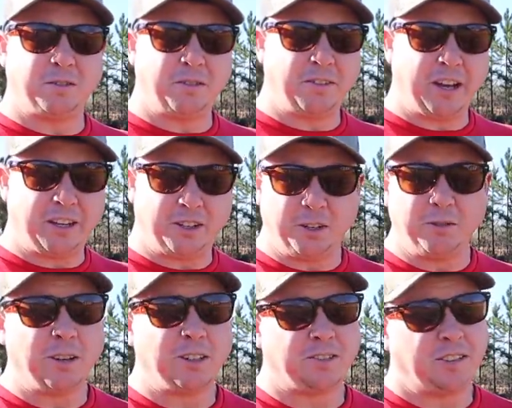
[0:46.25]
We've got two
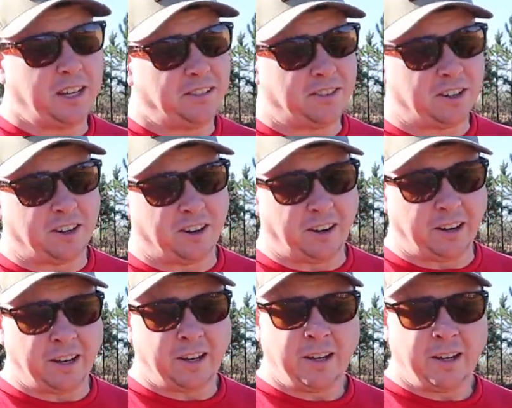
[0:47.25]
rows of elephant garlic